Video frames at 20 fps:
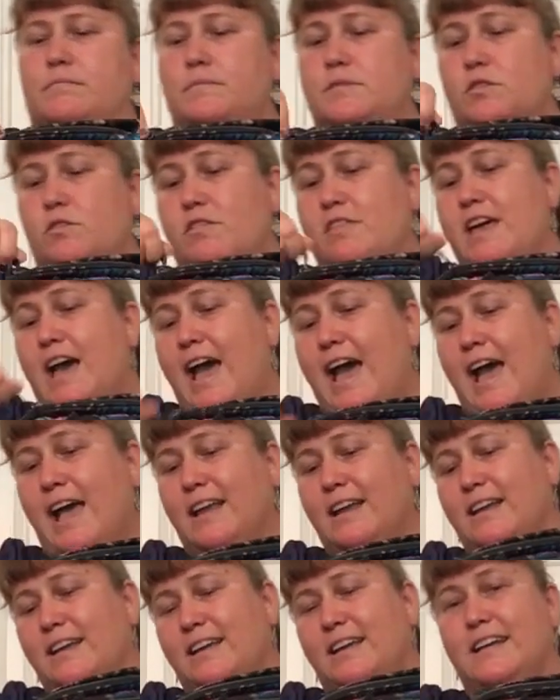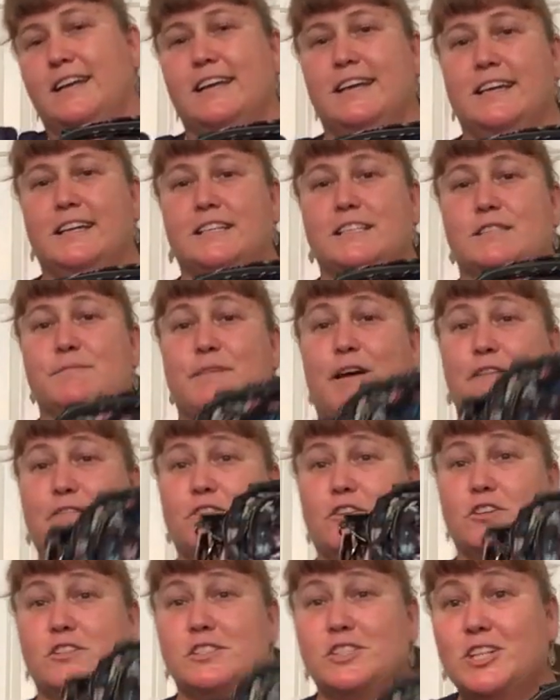So that is my
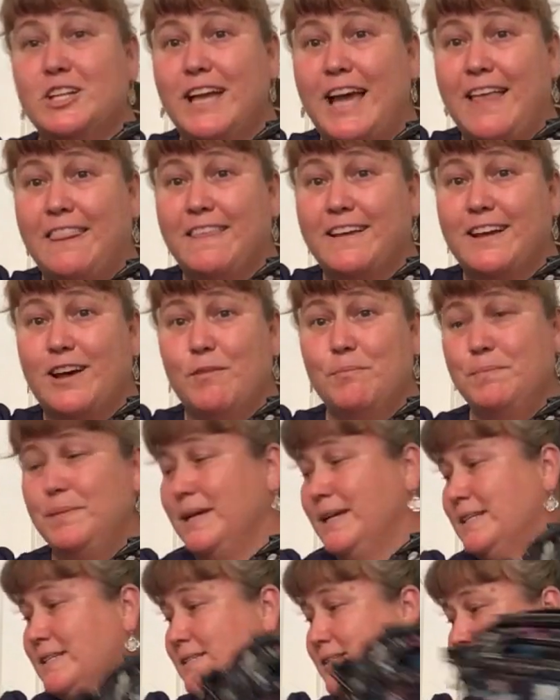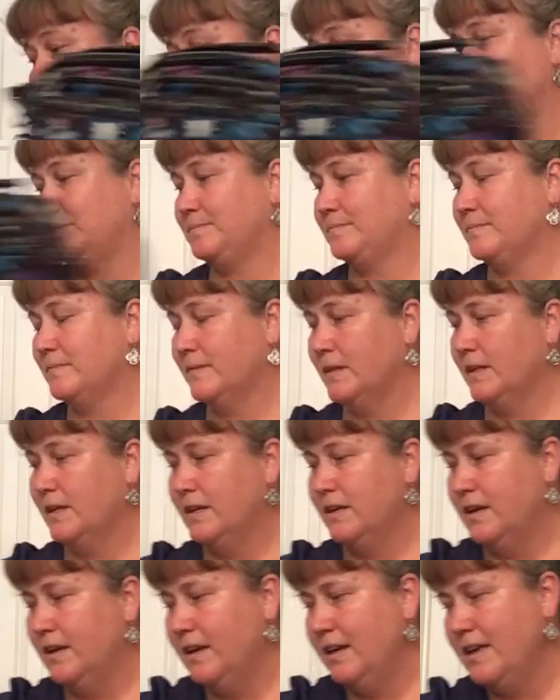first look at the compass.
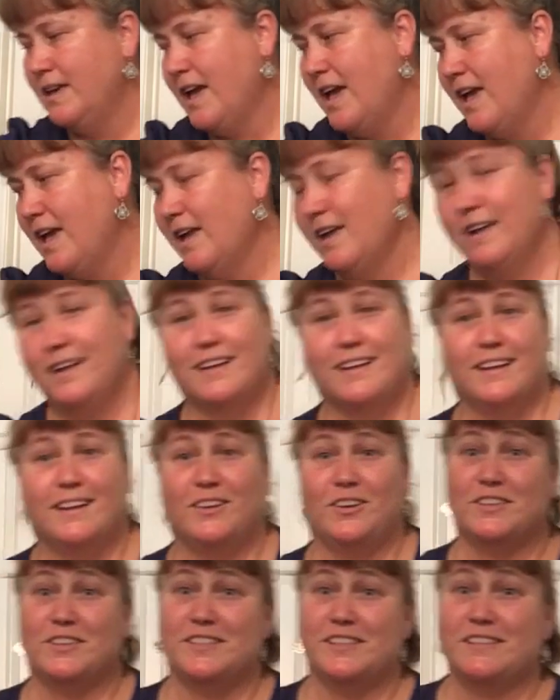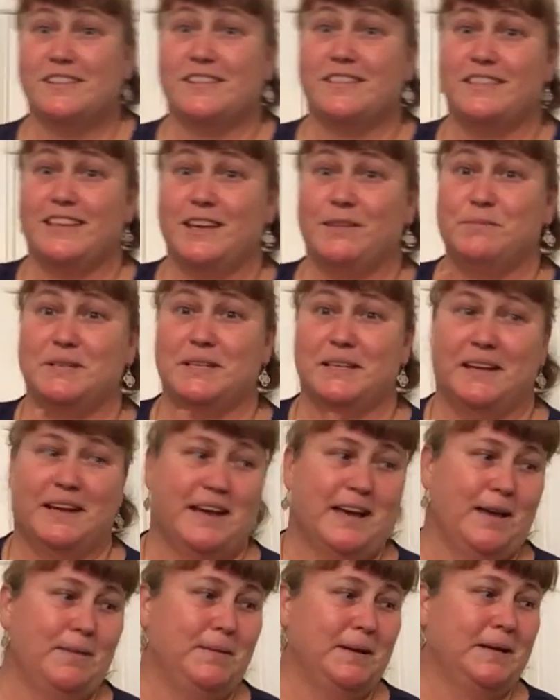Yay! You can see the theme
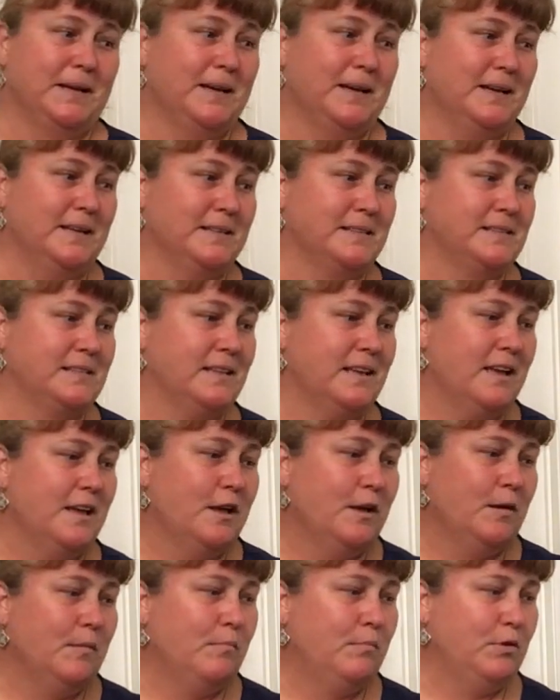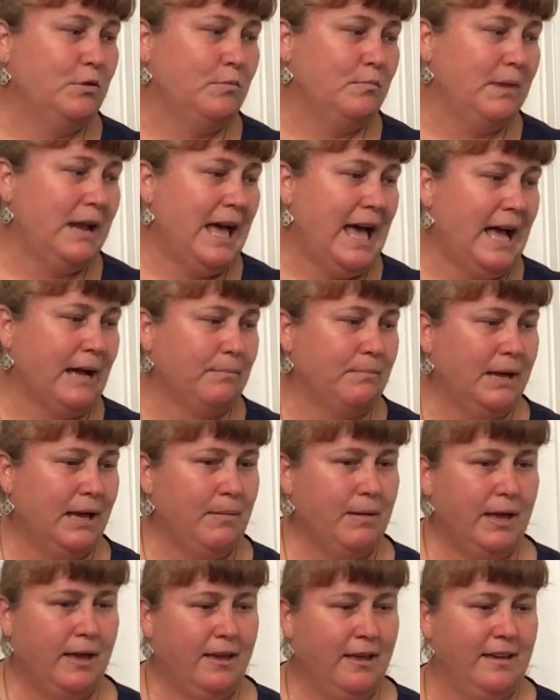today because Bloom Black,
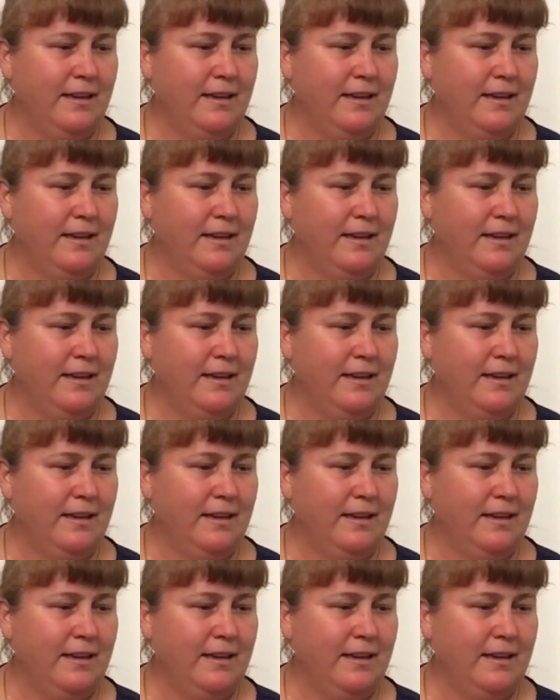baby.